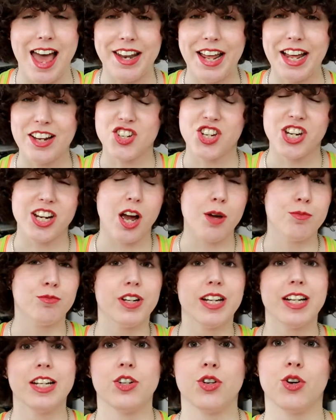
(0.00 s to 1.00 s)
And actually, I'm
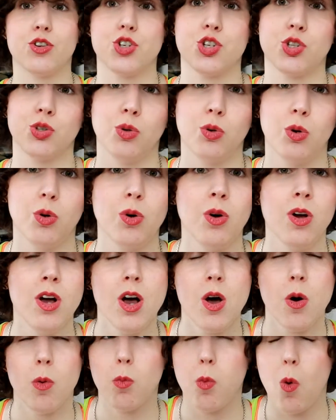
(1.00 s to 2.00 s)
really not sure
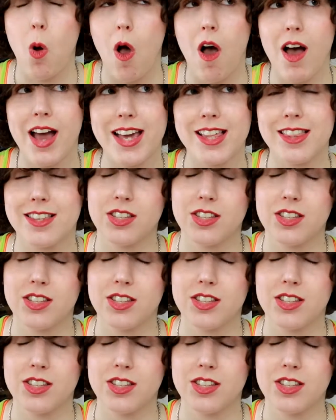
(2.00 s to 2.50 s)
why